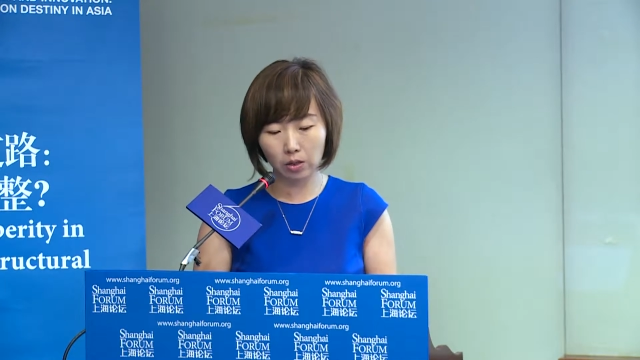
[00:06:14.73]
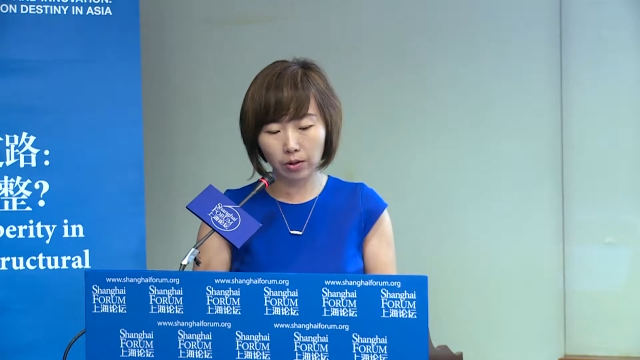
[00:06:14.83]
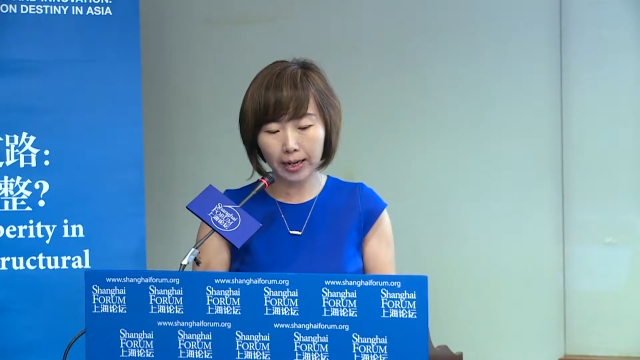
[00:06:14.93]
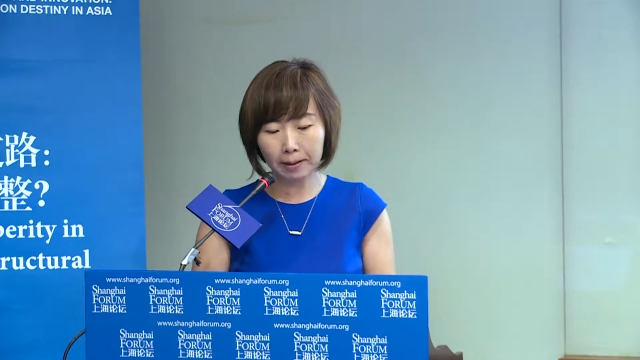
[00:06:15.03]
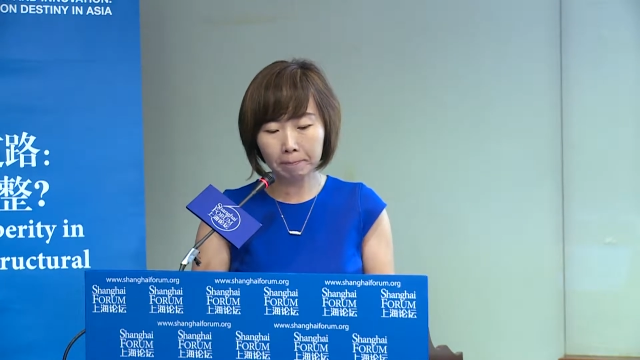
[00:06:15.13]

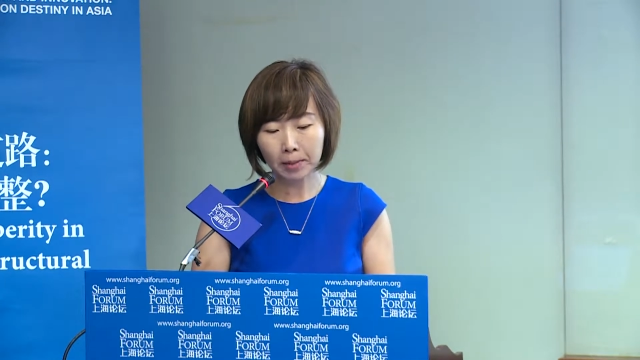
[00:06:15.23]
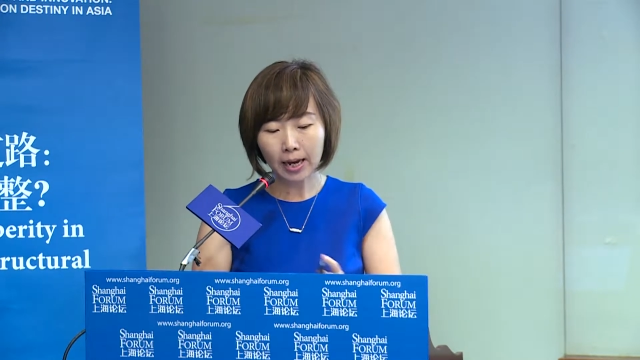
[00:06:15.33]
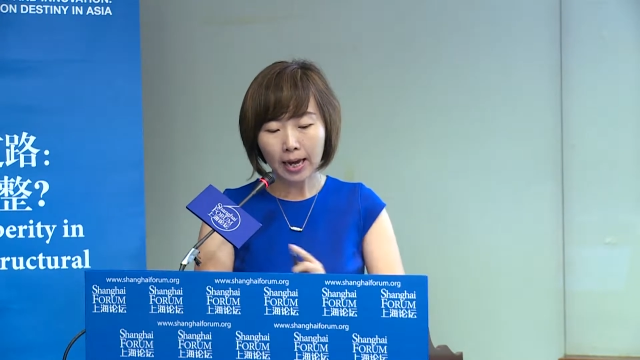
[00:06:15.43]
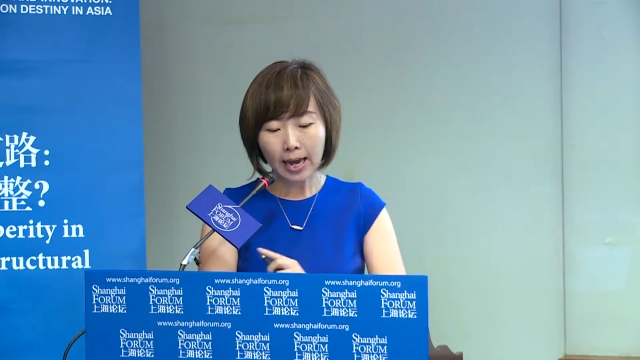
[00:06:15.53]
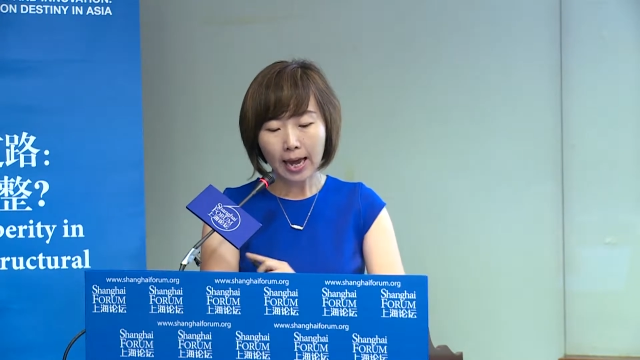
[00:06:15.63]
Okay,
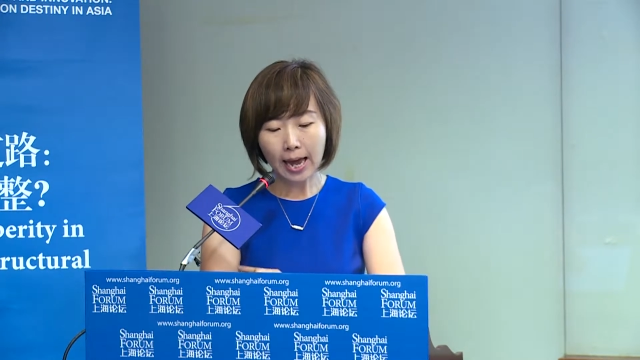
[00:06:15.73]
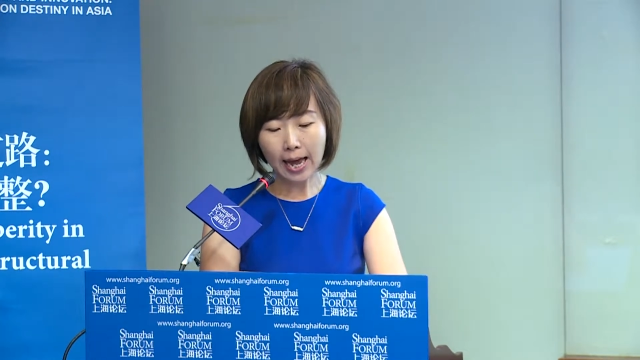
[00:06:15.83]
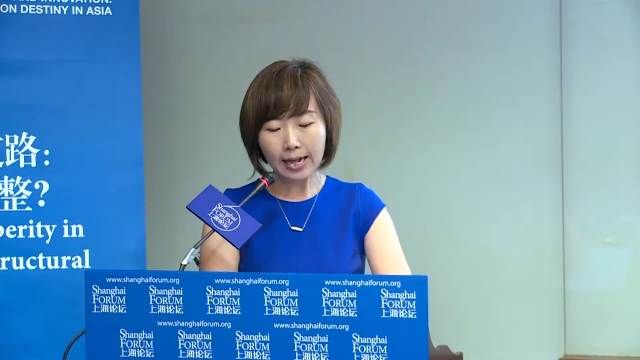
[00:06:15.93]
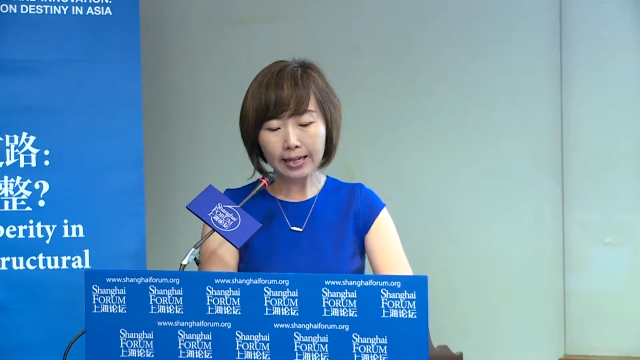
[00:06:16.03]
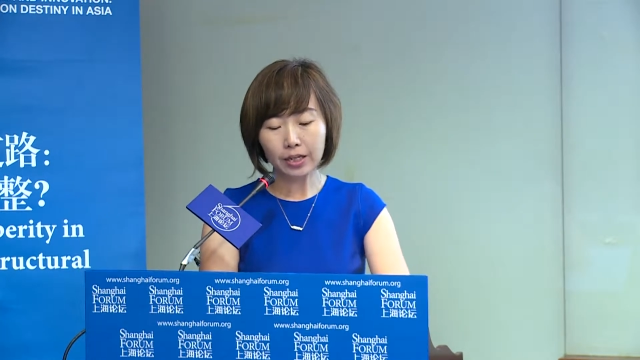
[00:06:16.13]

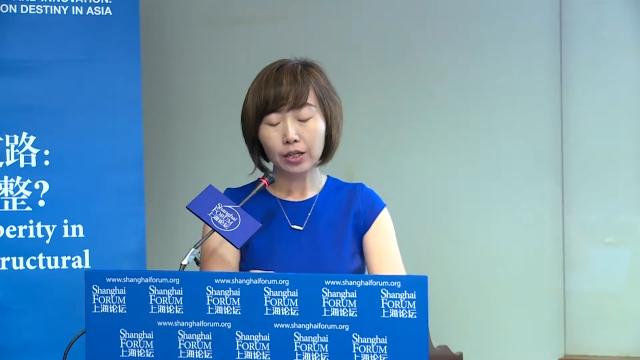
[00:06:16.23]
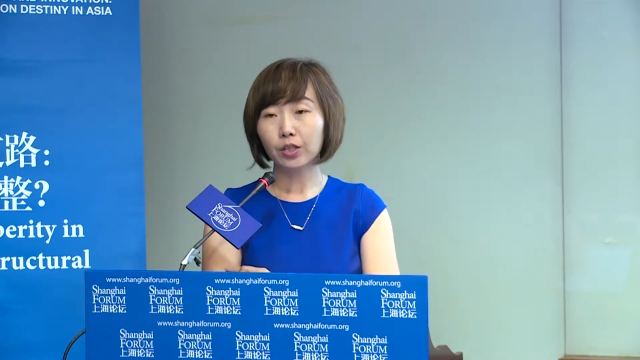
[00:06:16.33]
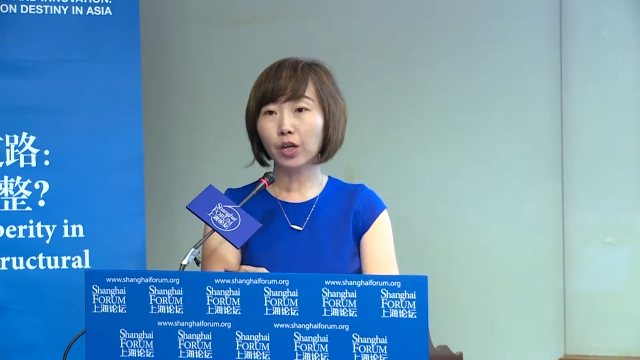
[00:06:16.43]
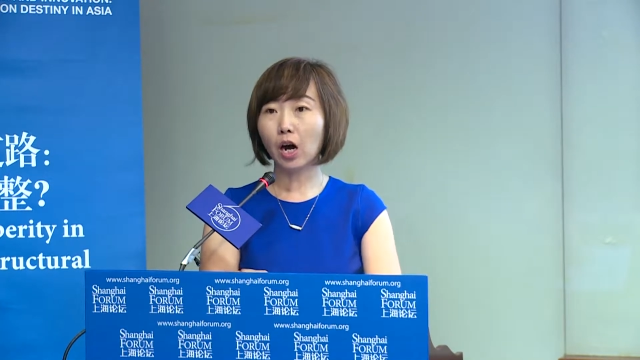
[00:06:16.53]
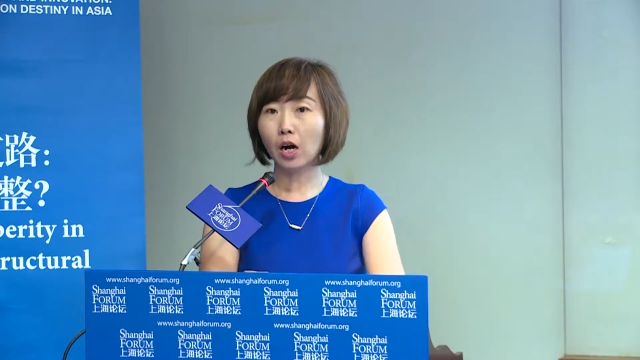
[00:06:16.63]
and
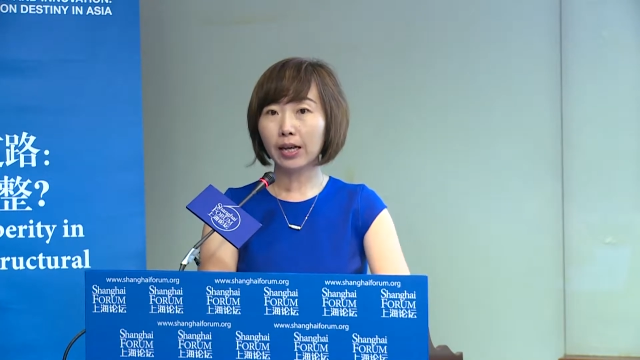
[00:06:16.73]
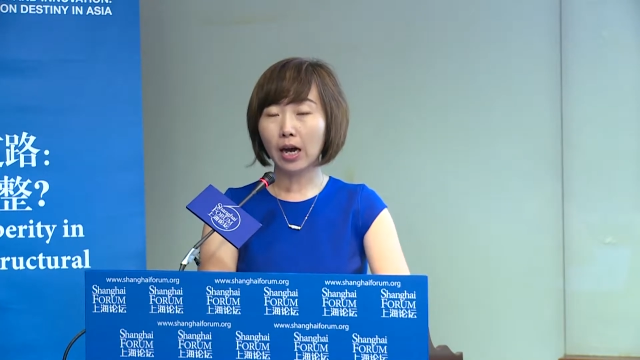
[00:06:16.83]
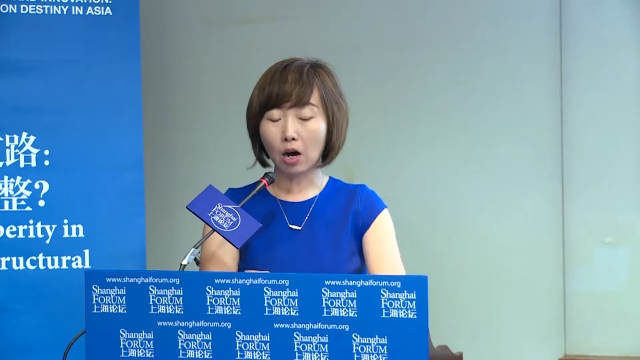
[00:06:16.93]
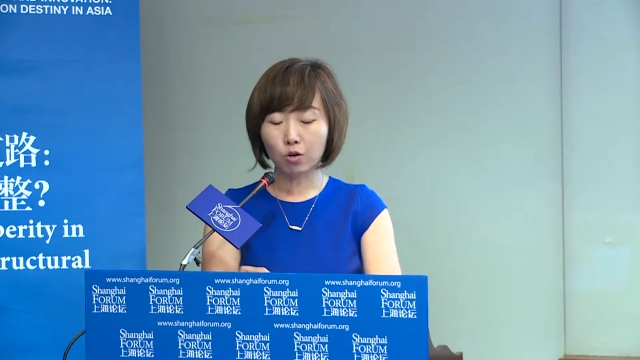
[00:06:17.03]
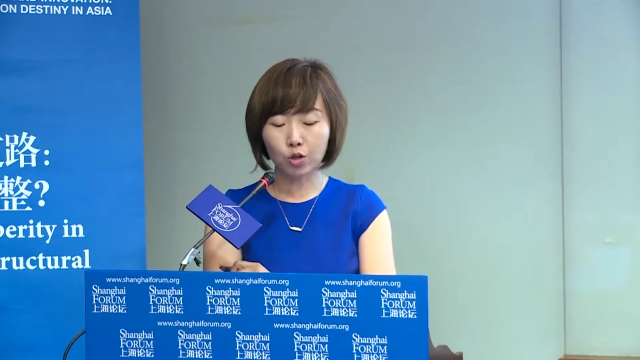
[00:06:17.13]
they
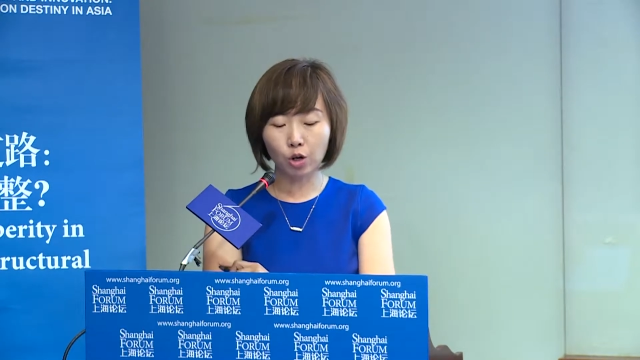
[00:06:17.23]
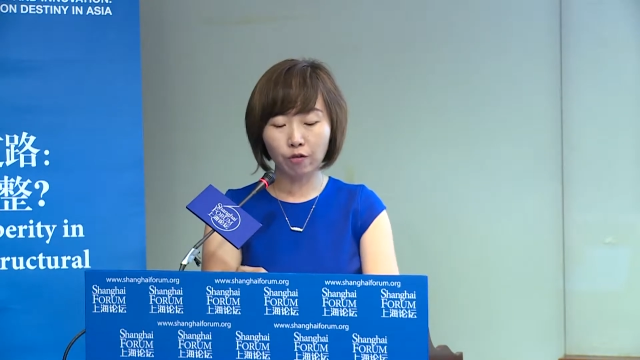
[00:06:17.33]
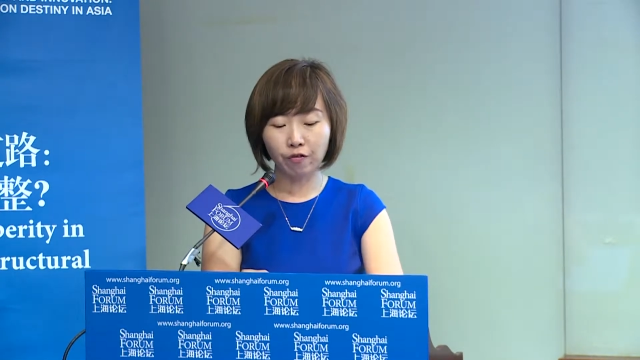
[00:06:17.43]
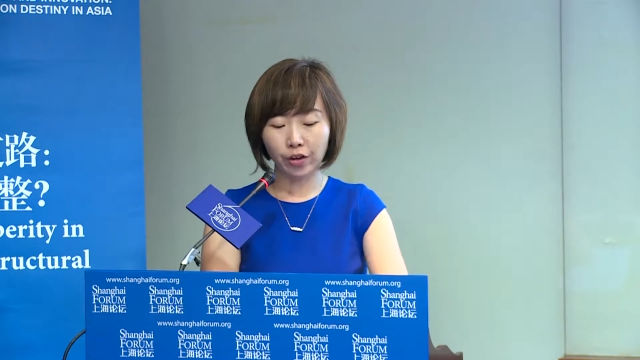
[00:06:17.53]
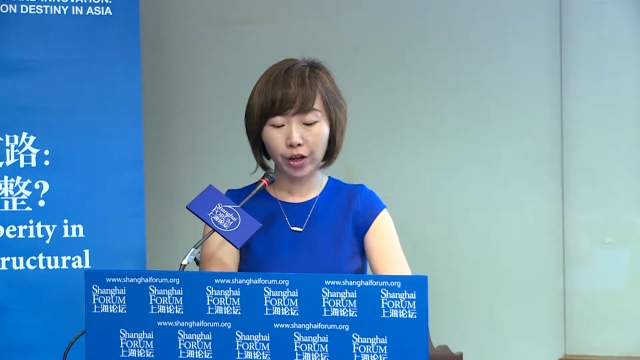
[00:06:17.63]
also
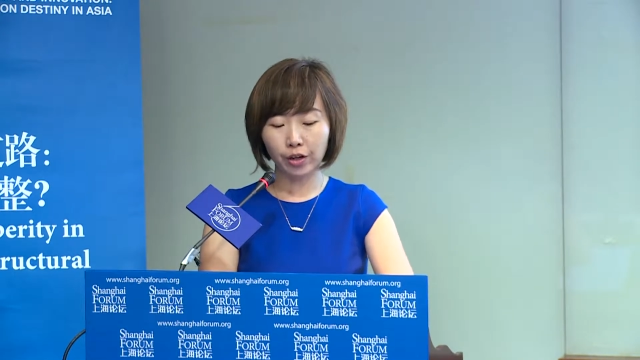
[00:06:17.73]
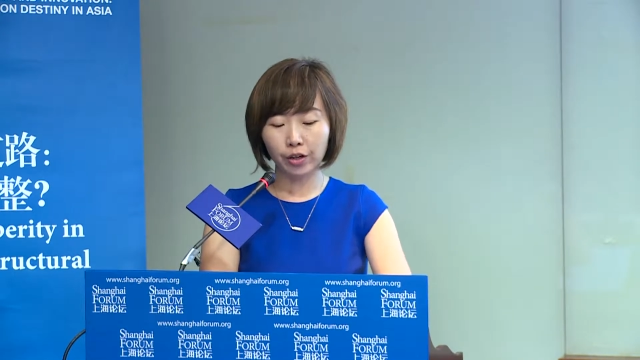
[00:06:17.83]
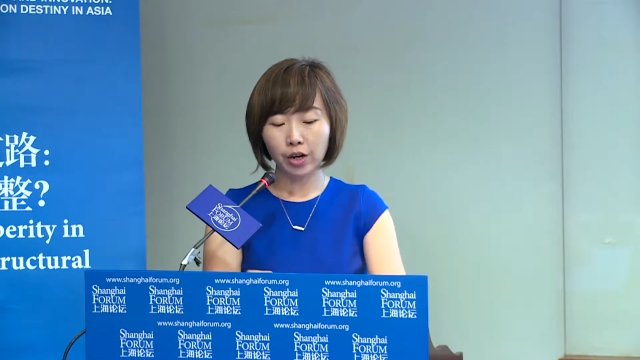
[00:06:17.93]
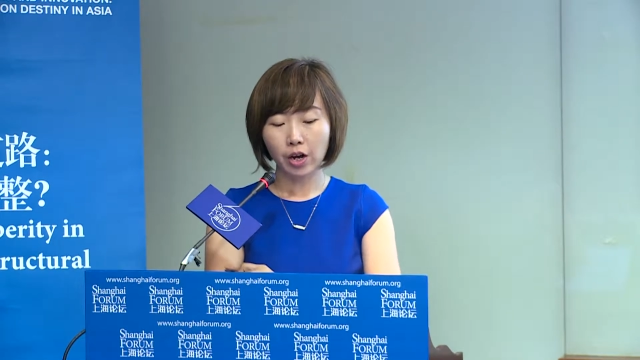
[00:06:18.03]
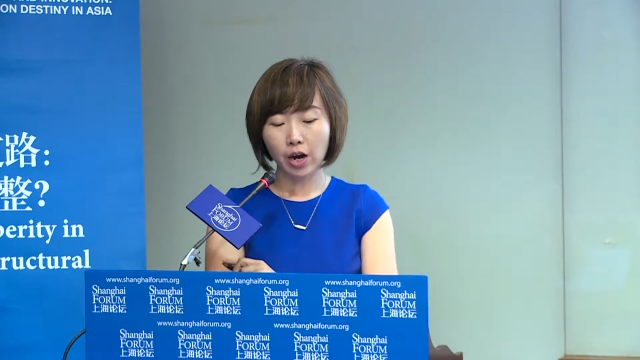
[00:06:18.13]

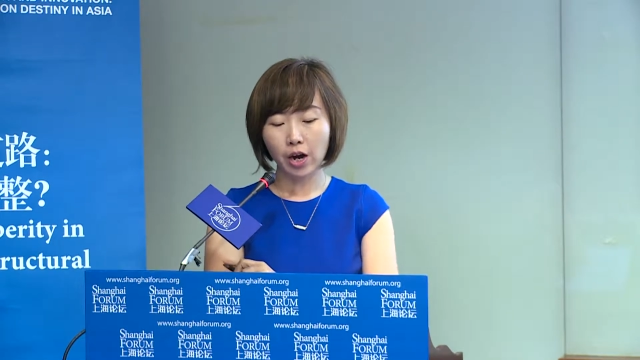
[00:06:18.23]
fear